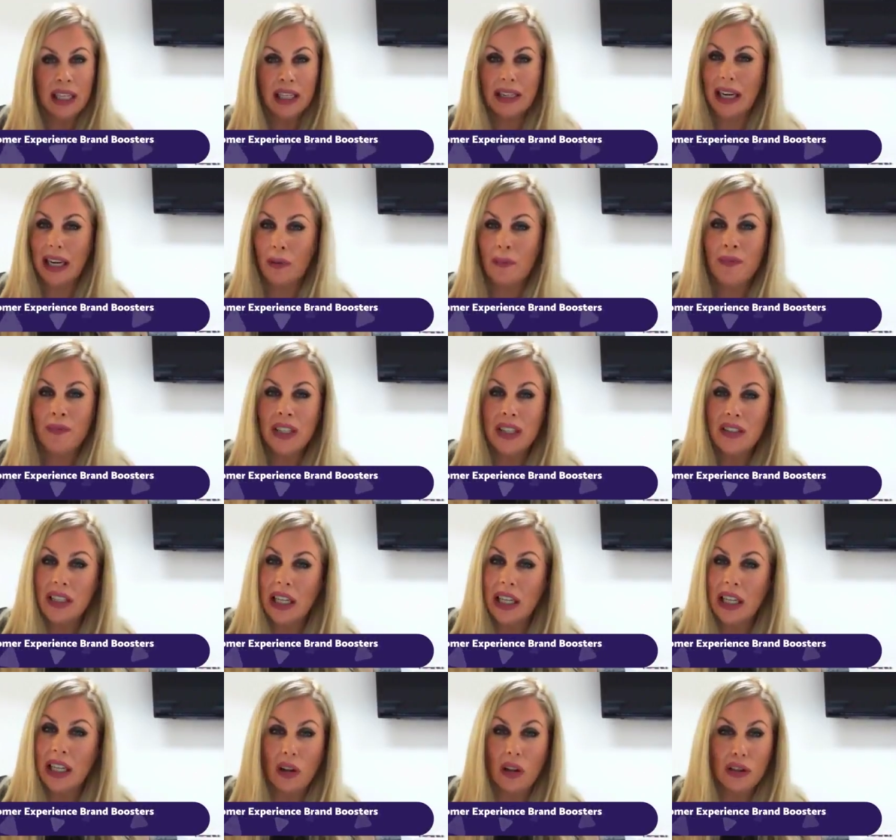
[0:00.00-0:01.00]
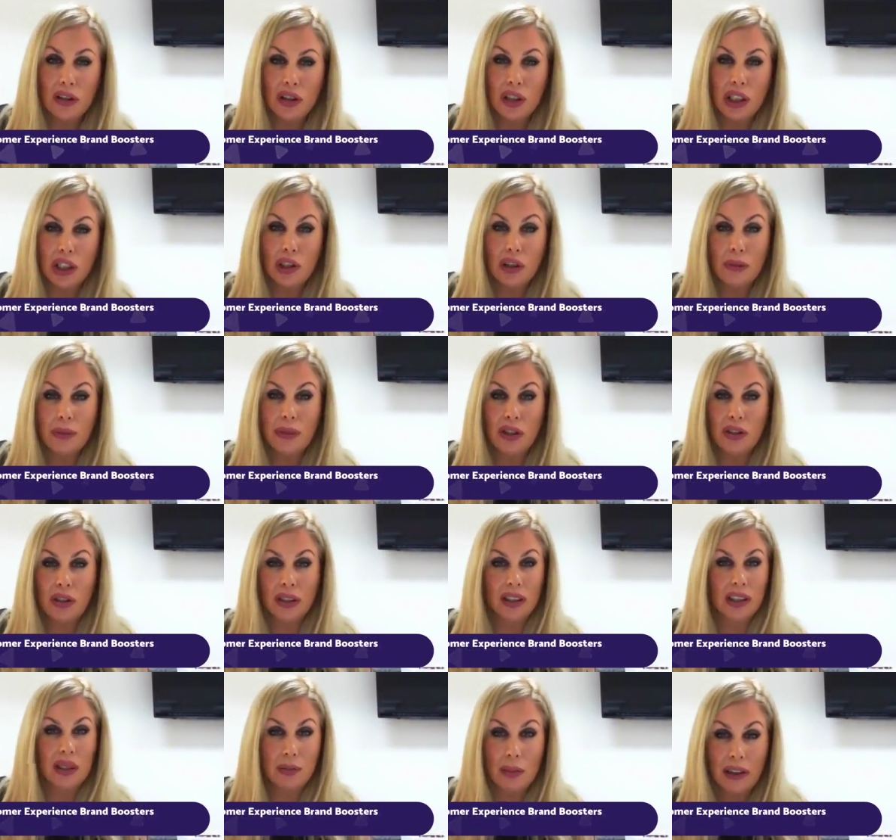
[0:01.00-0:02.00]
Now, technology should be
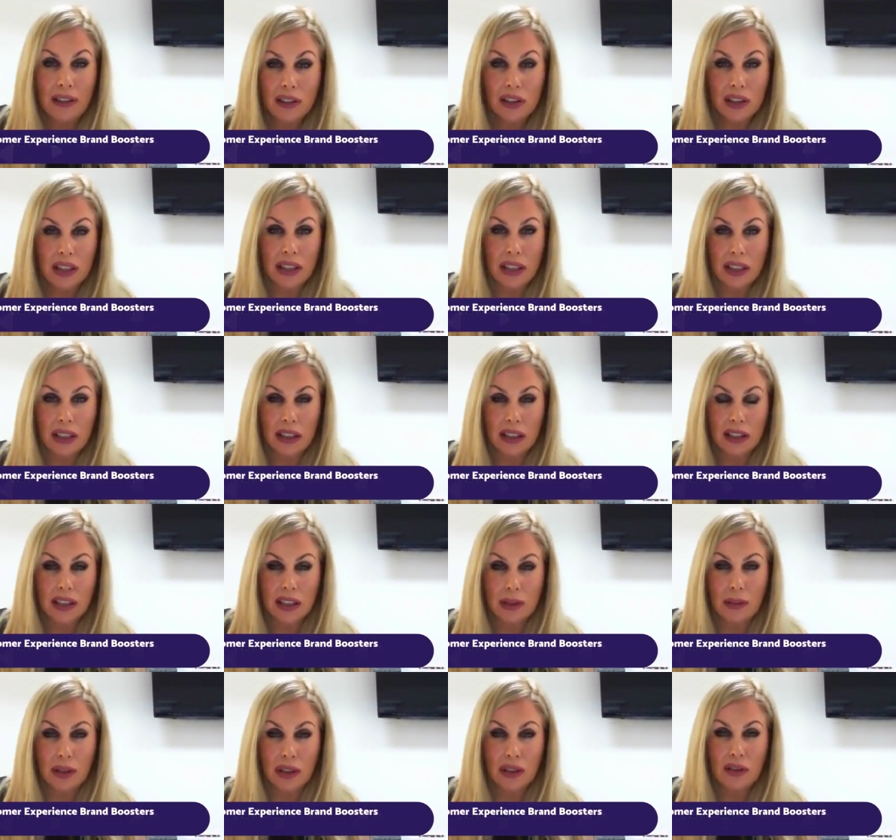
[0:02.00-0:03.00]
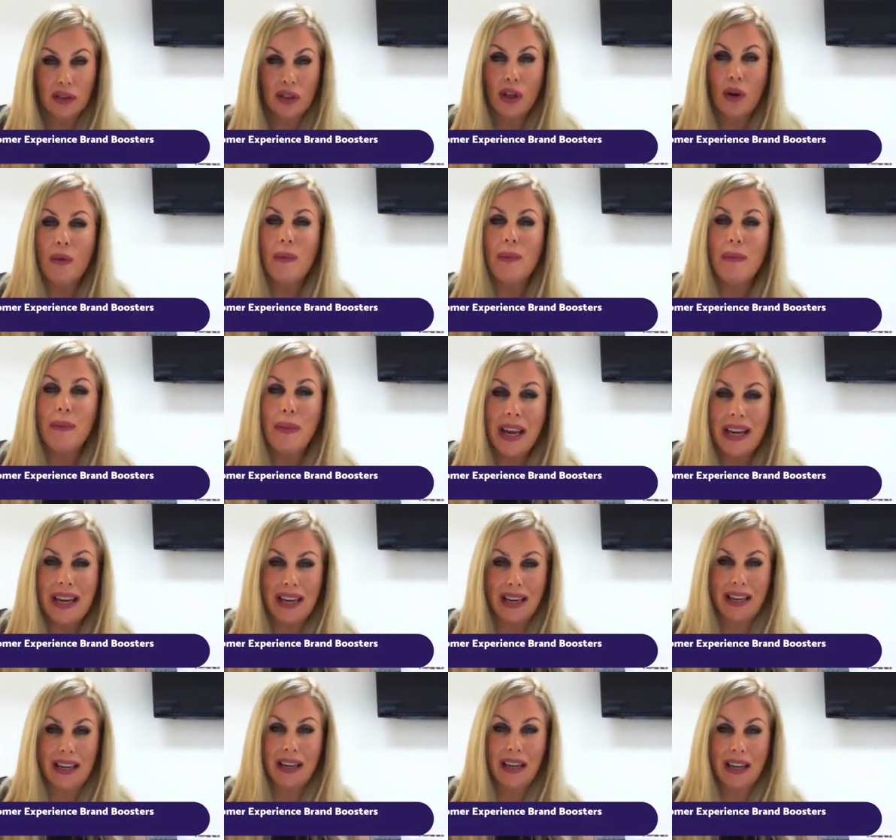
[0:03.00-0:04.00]
transparent to the customer. Don't make
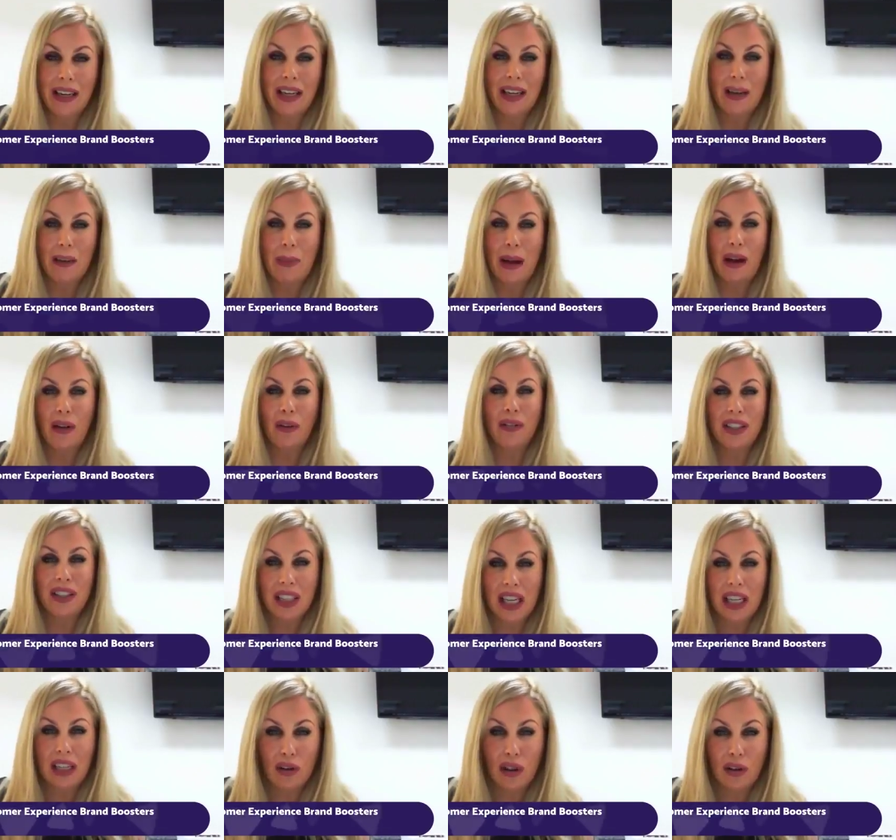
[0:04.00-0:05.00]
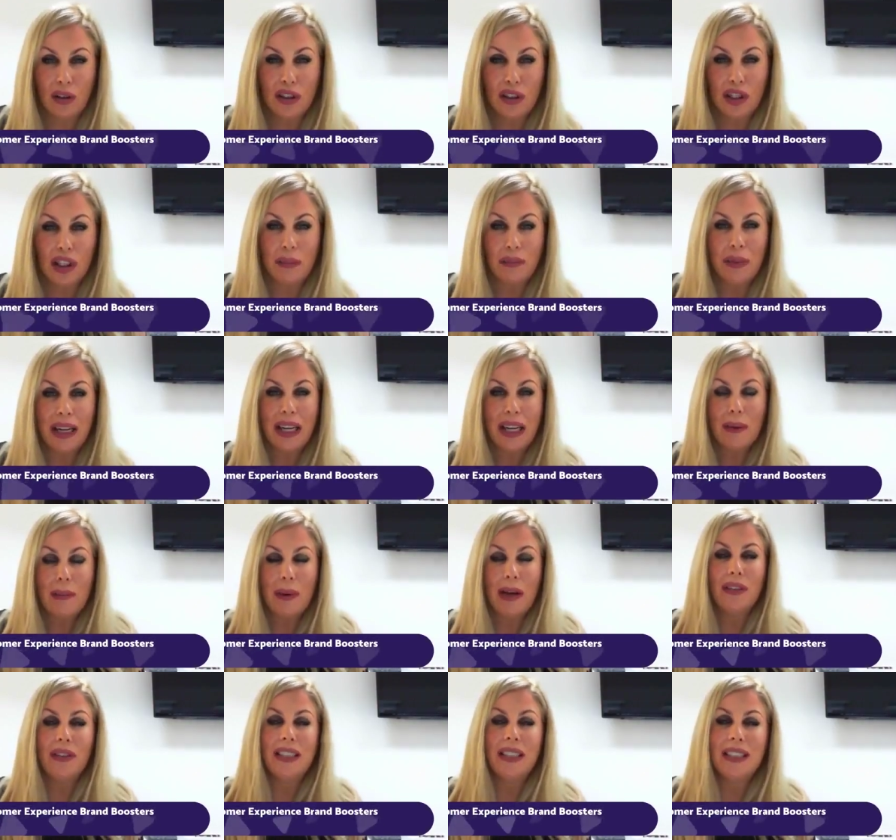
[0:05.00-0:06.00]
it about the technology, make it
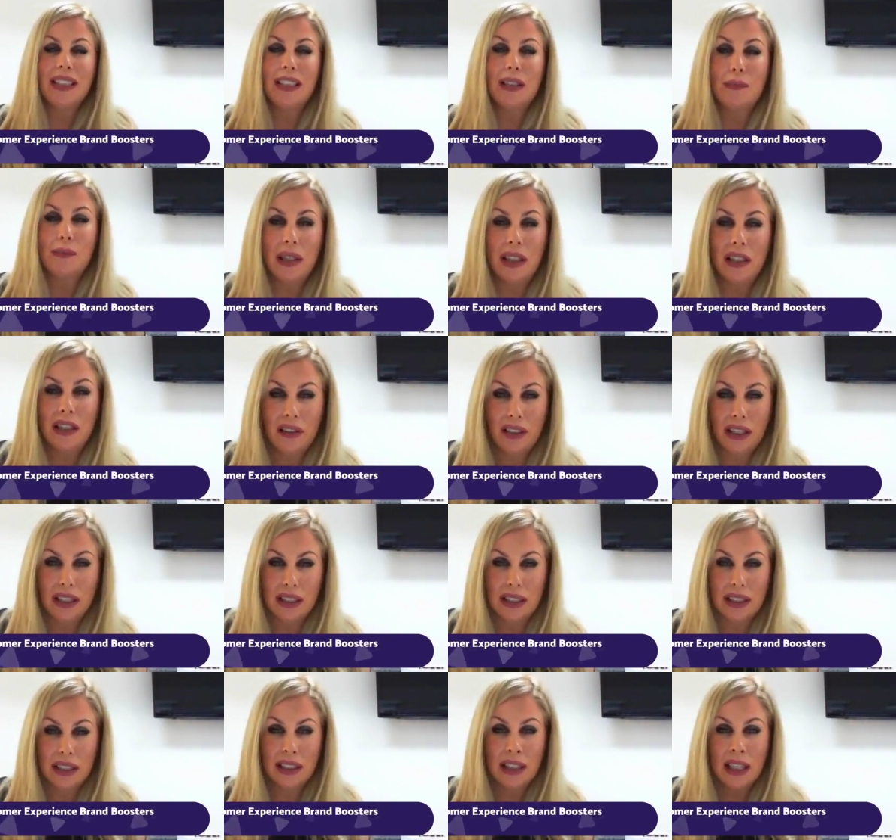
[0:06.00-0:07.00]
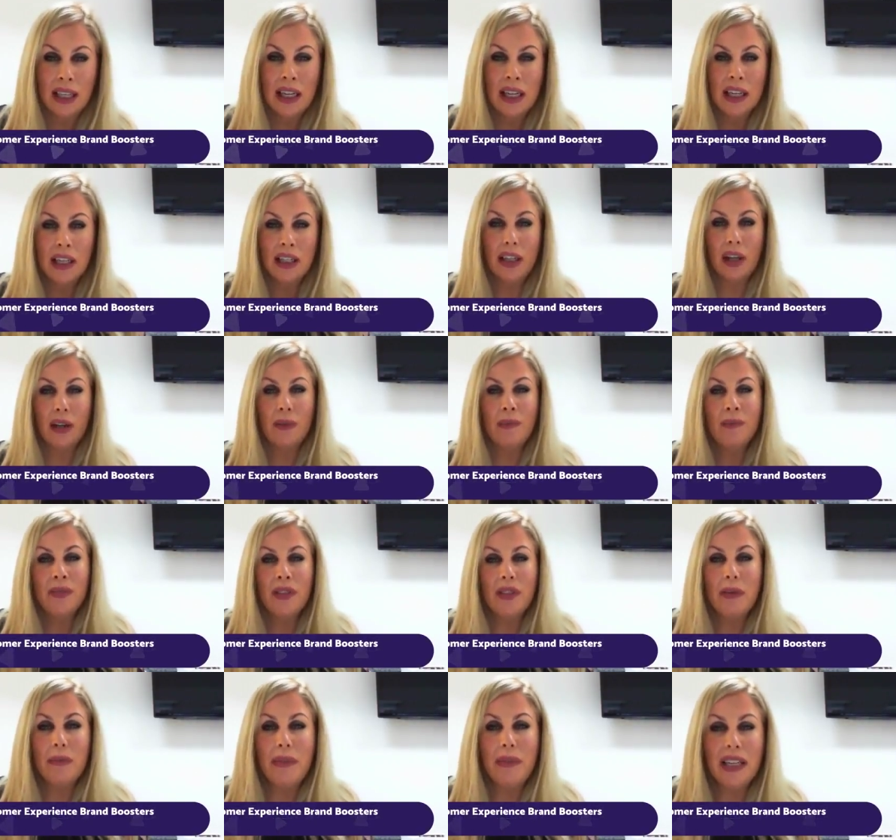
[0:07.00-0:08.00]
about the experience. You know, the
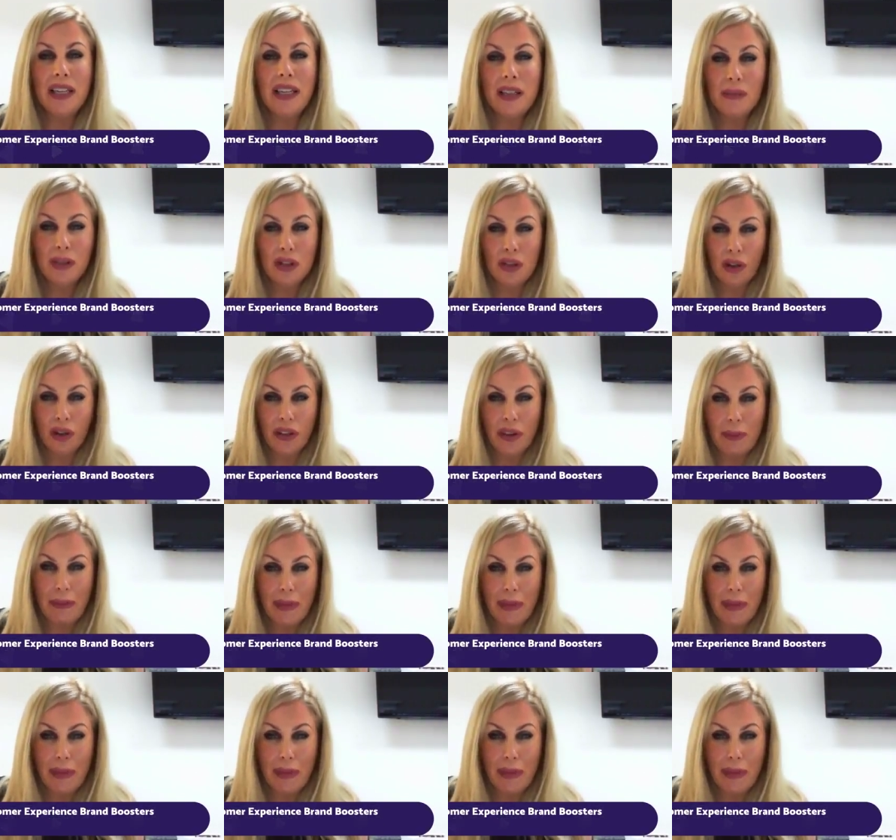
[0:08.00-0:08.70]
medium is not the